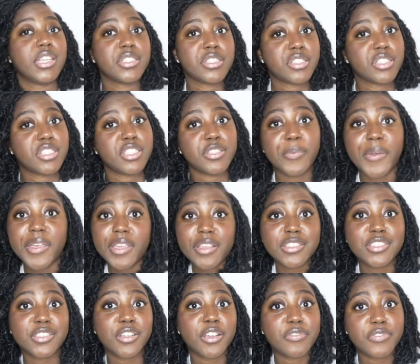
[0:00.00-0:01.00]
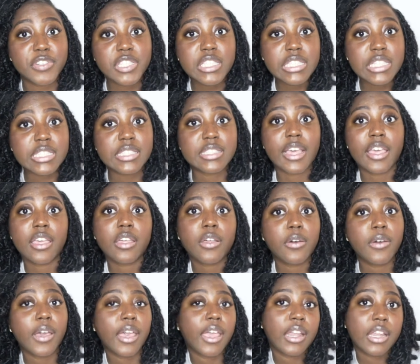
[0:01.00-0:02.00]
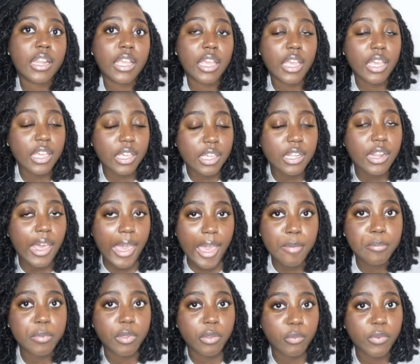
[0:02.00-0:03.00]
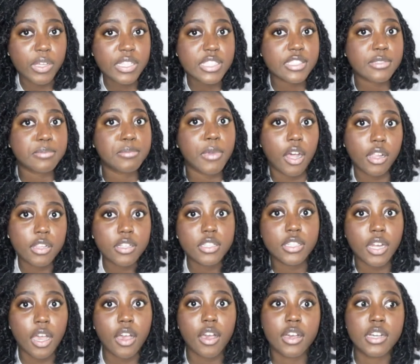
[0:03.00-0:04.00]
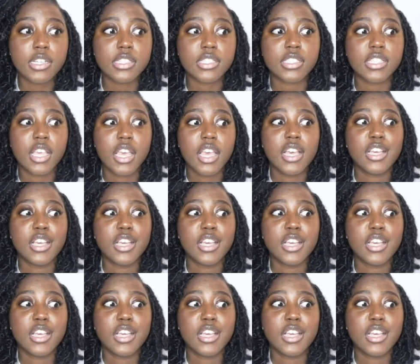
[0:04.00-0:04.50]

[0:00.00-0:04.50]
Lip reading: she went into her first heat cycle and it could happen with smaller dogs.